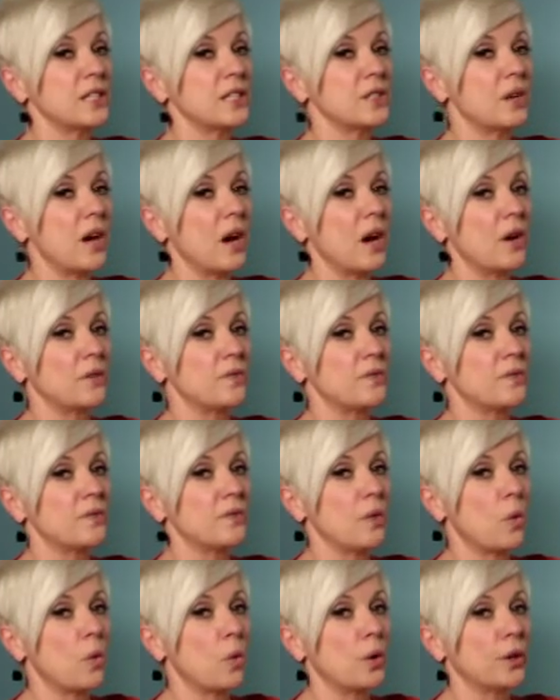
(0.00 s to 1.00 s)
are out of
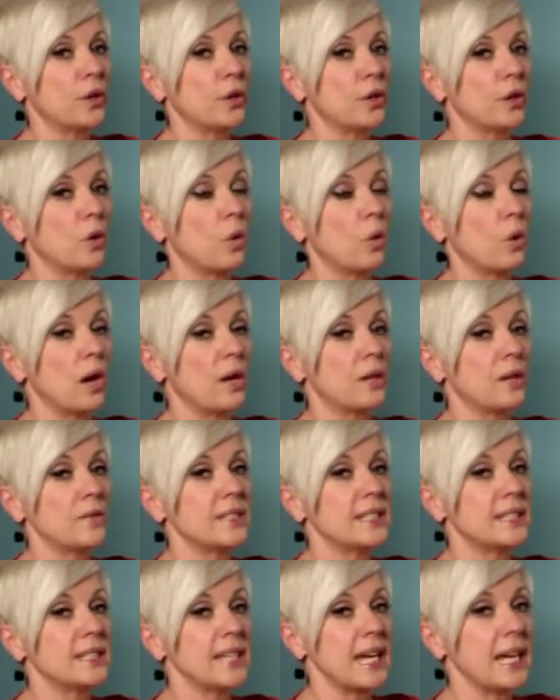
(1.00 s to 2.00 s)
order or out of
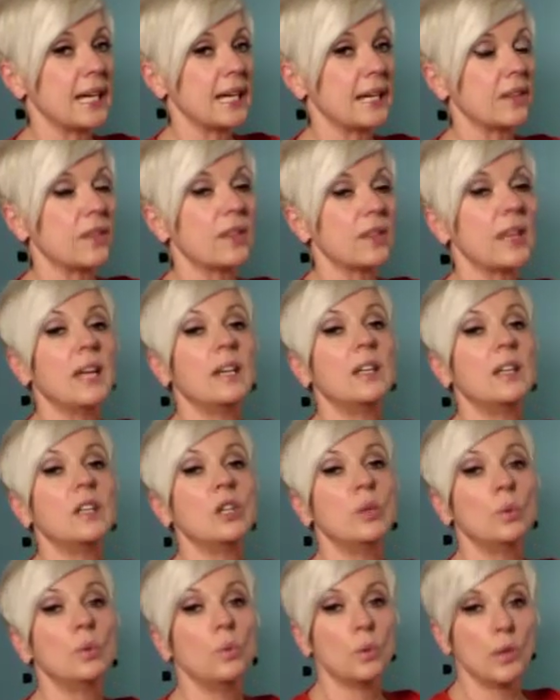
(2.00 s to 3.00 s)
sync, then
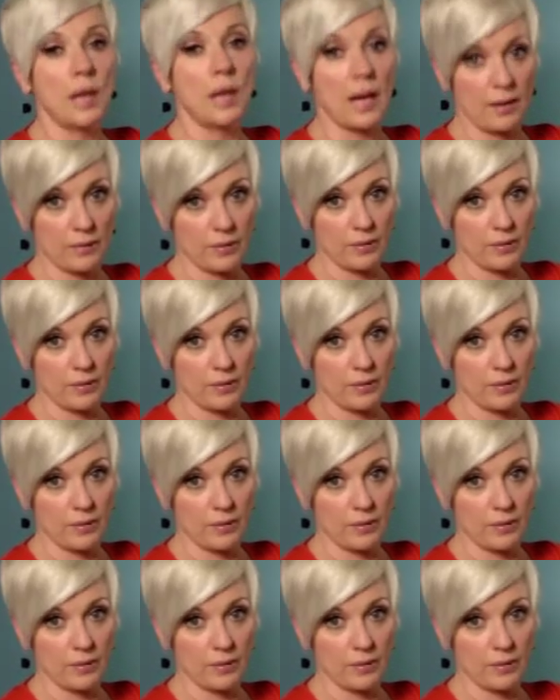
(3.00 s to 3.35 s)
you will have